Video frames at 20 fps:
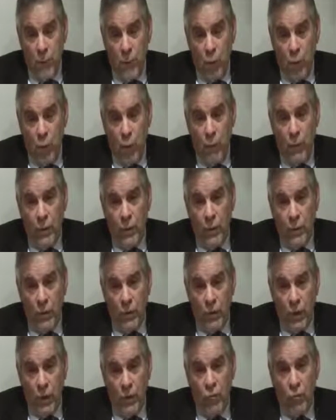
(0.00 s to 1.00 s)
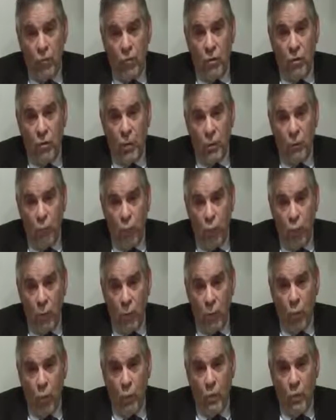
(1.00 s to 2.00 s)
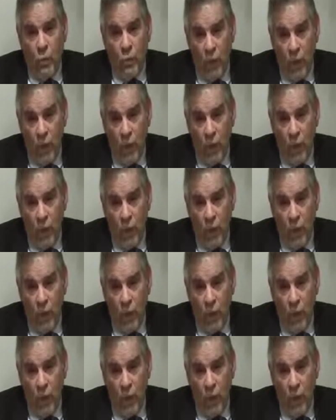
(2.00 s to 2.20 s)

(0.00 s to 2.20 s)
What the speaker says: with a discussion of what was